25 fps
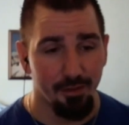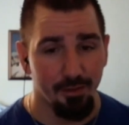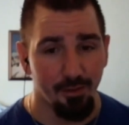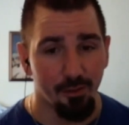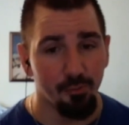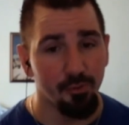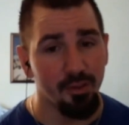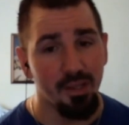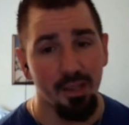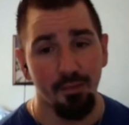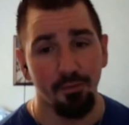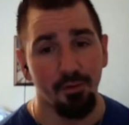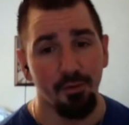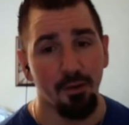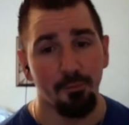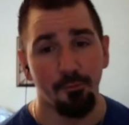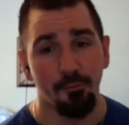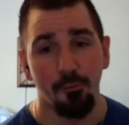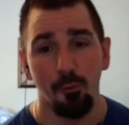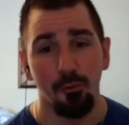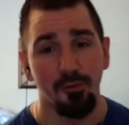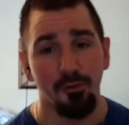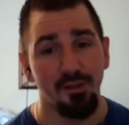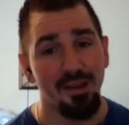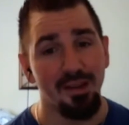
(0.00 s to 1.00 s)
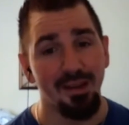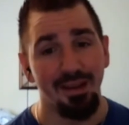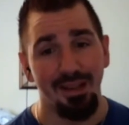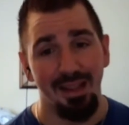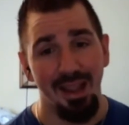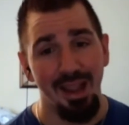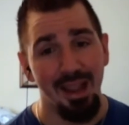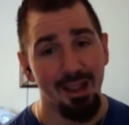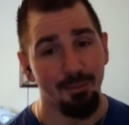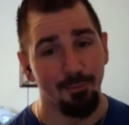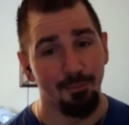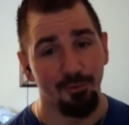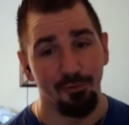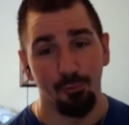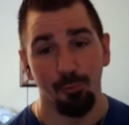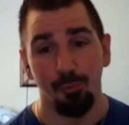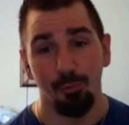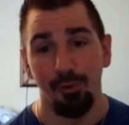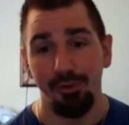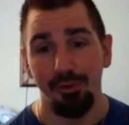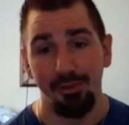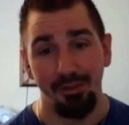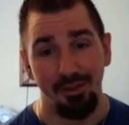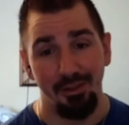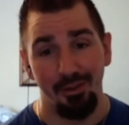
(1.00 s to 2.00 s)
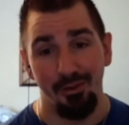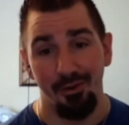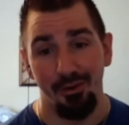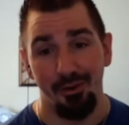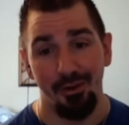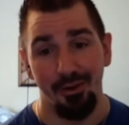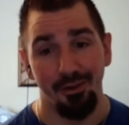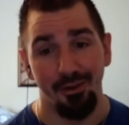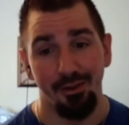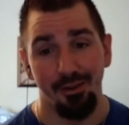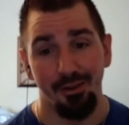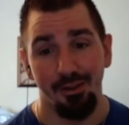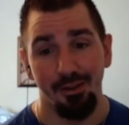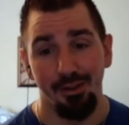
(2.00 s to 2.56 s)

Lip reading: Only giving up 14 a game is really good.